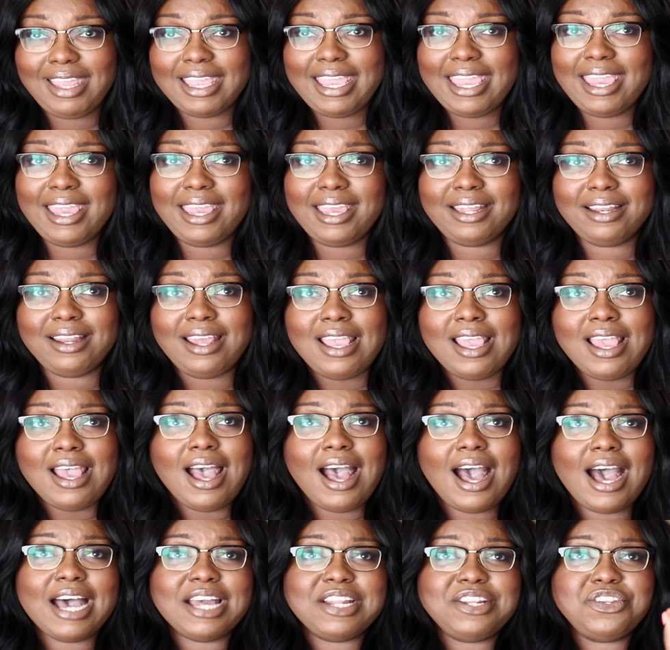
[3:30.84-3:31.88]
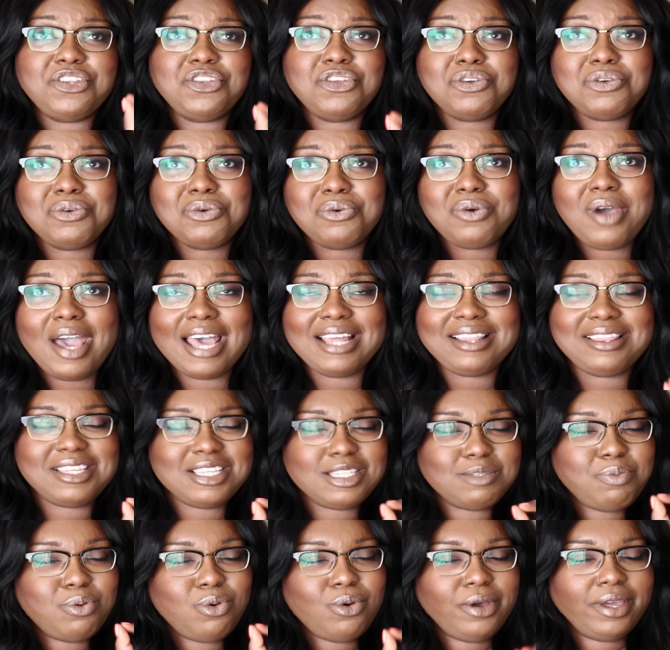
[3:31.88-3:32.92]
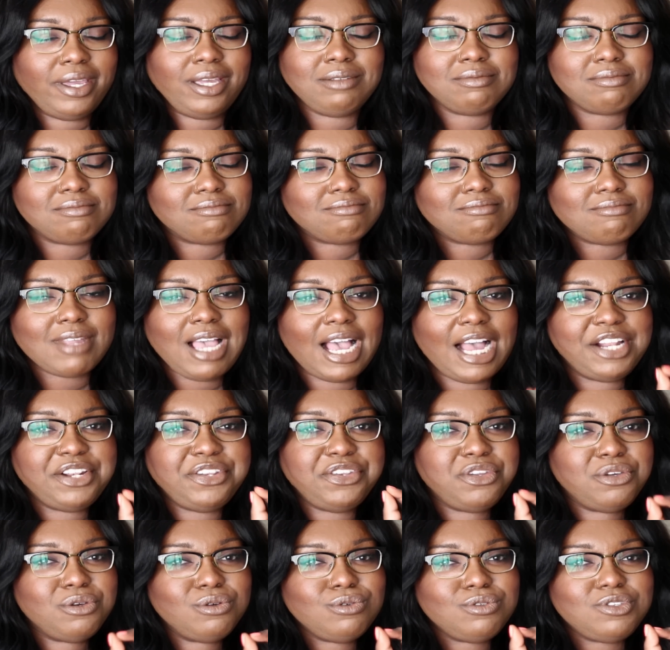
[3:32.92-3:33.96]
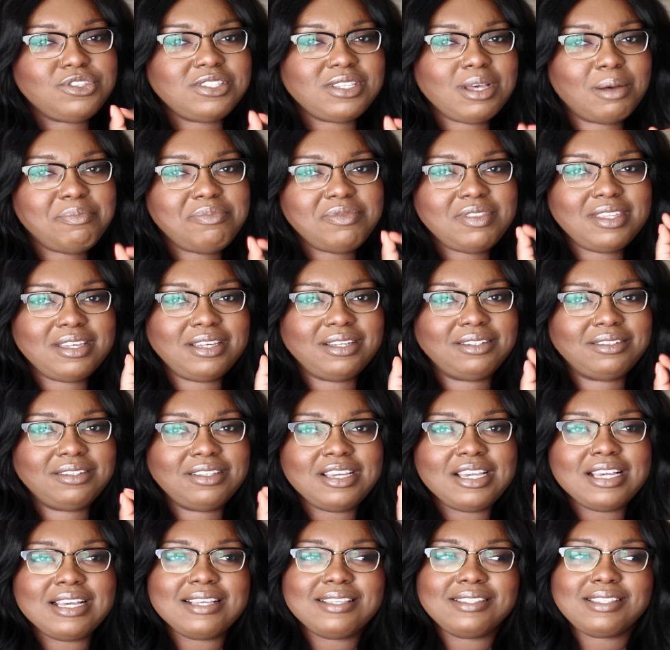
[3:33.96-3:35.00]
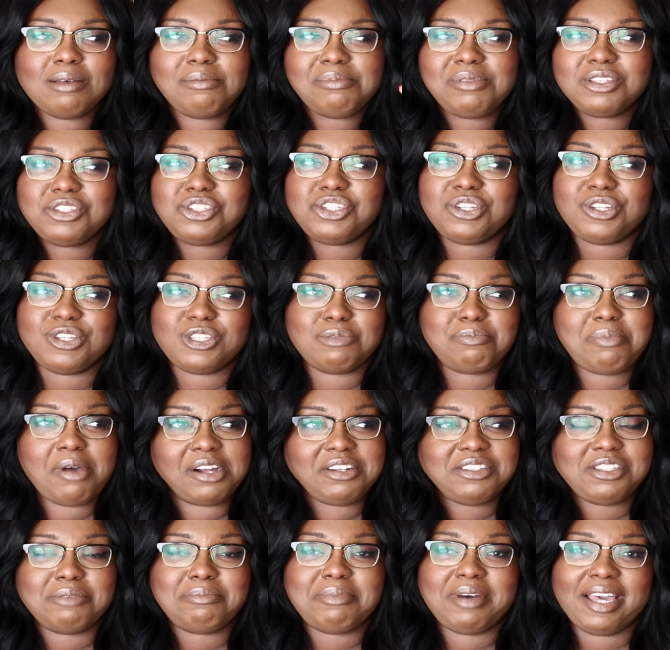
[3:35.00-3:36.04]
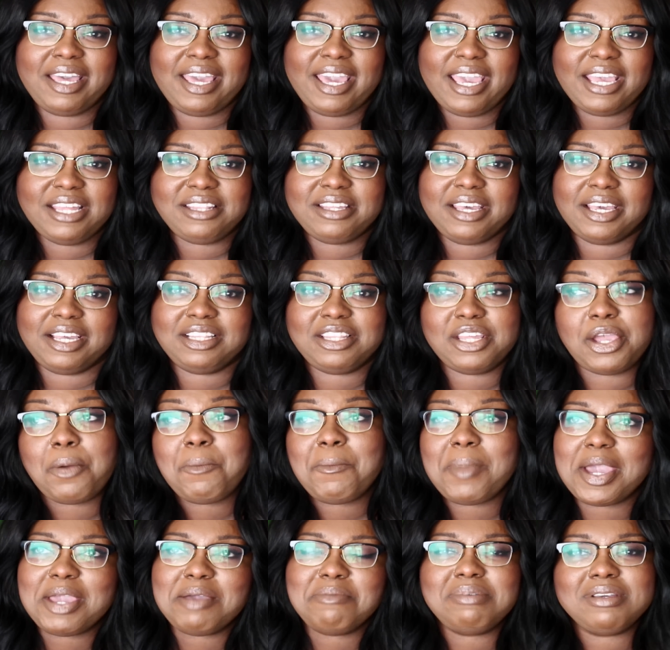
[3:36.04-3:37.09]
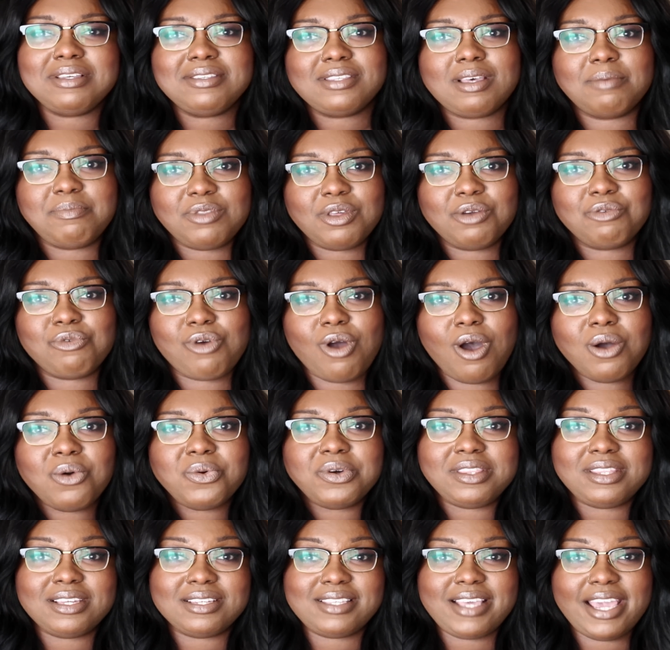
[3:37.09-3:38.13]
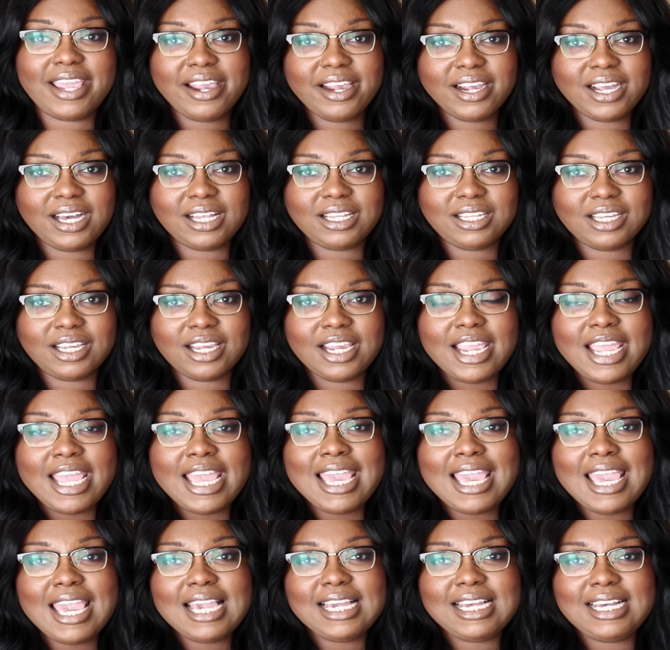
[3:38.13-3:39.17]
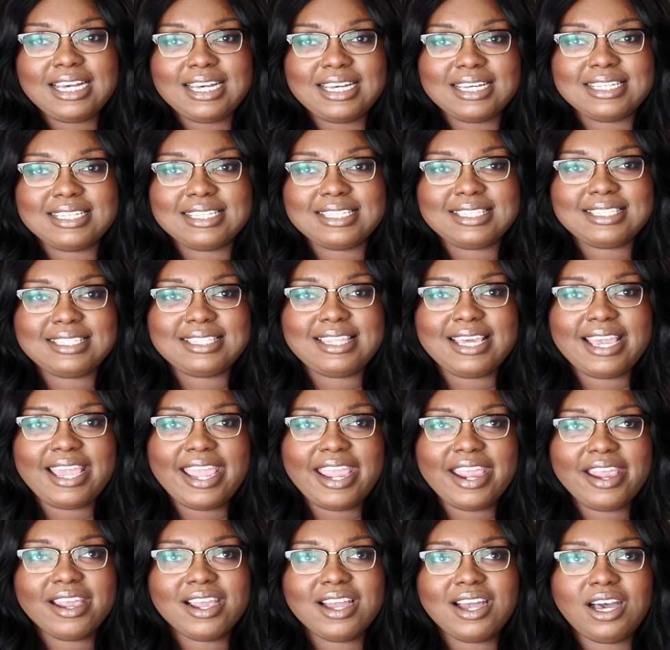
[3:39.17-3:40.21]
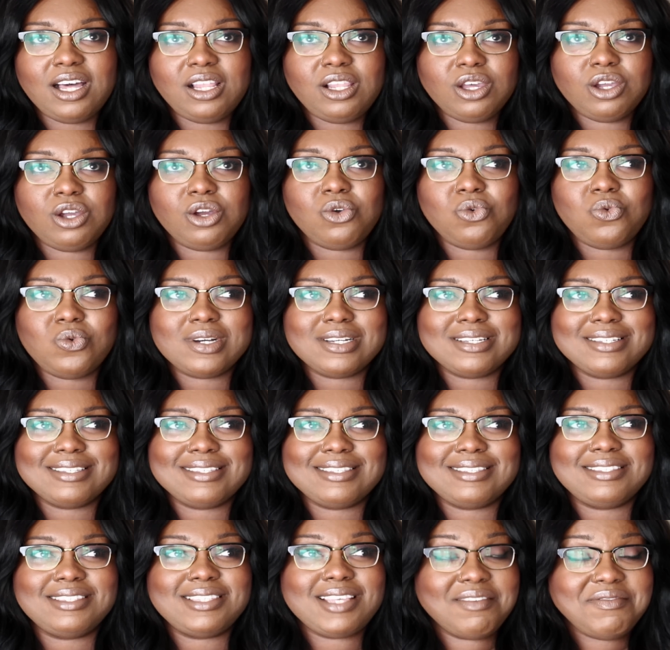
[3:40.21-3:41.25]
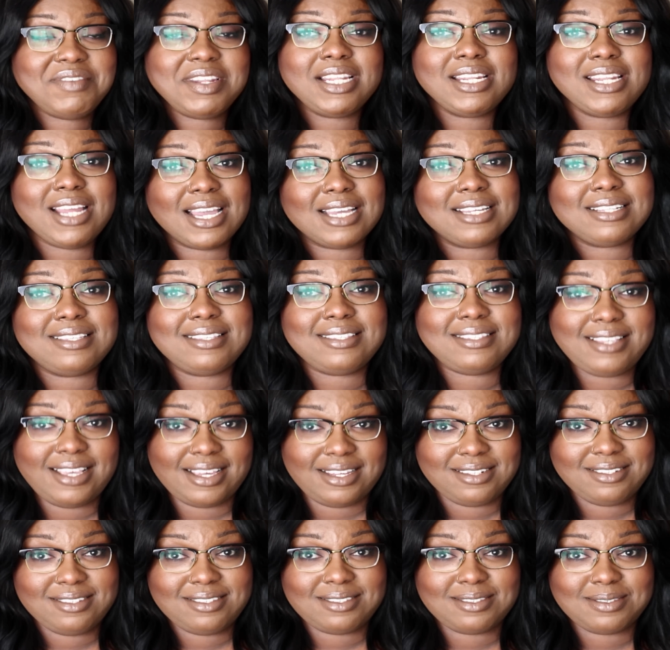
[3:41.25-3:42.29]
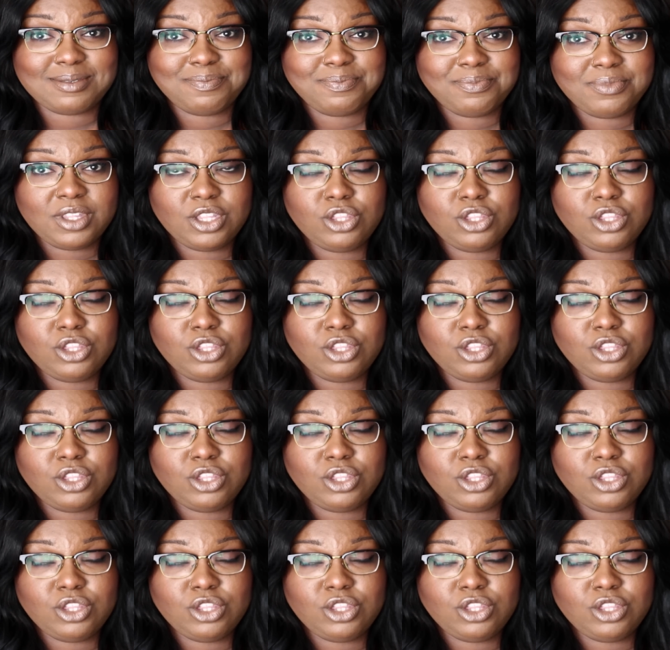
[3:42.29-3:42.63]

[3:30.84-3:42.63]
And I knew at this point, I knew something should have sparked in my head, like there might be something wrong with this hair color, because the hair color was 79 cents.